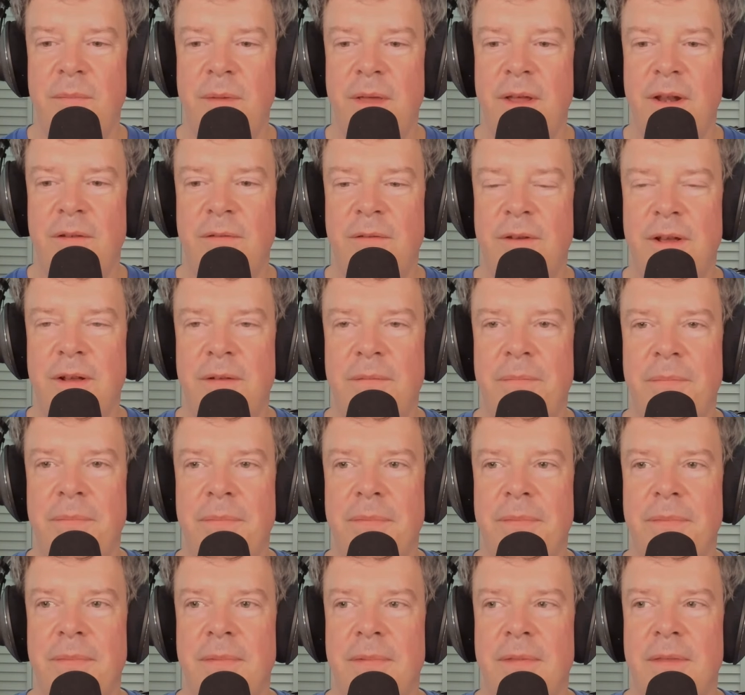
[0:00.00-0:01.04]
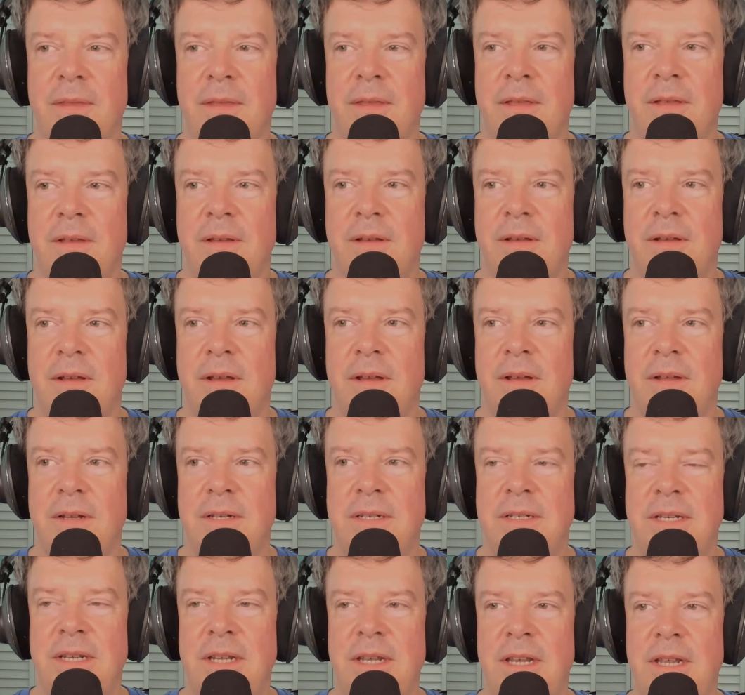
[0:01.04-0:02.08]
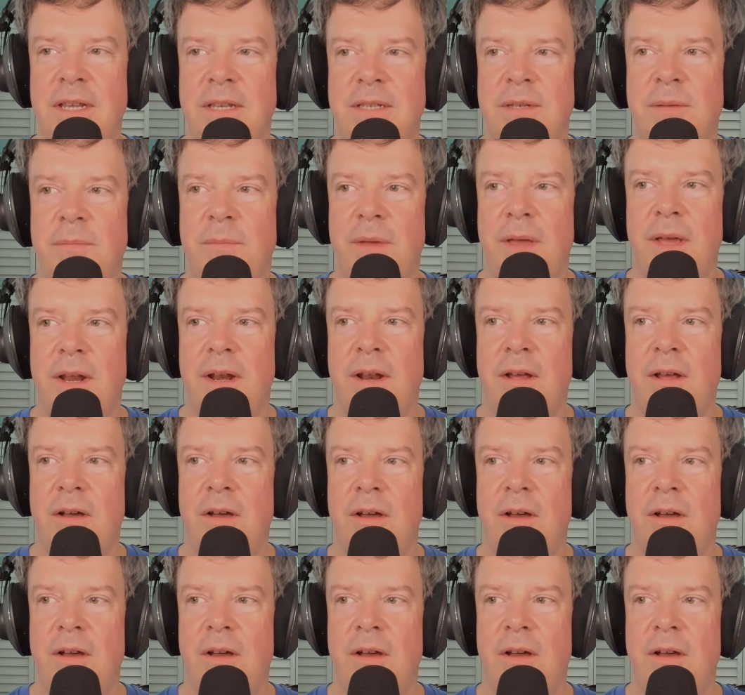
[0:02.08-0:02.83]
bit of a tease a bit